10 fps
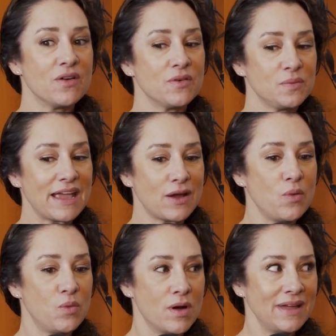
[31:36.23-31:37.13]
like a
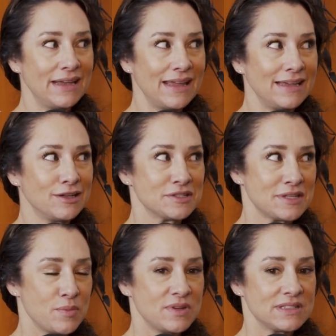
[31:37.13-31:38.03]
woman, and you're
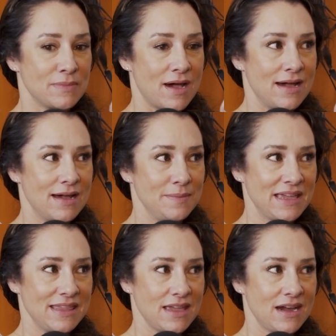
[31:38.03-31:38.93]
someone's mom
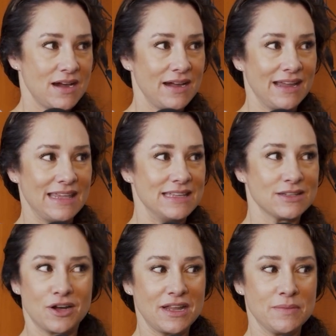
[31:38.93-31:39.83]
in there, and he's
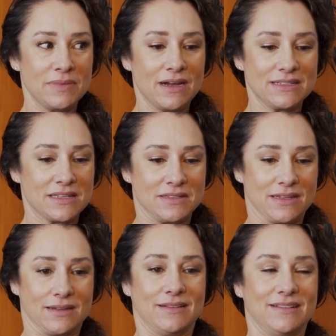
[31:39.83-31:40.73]
already embarrassed. I was
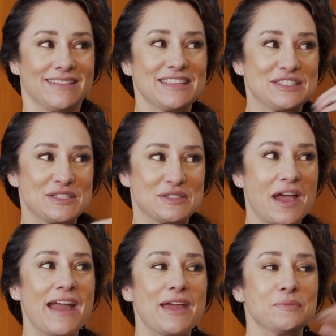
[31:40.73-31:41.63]
like, oh,
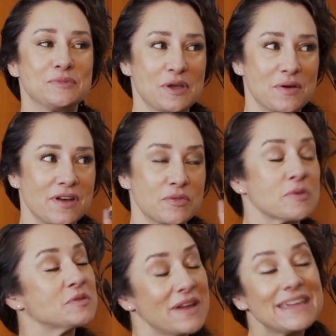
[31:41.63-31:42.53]
I'm so uncomfortable. So I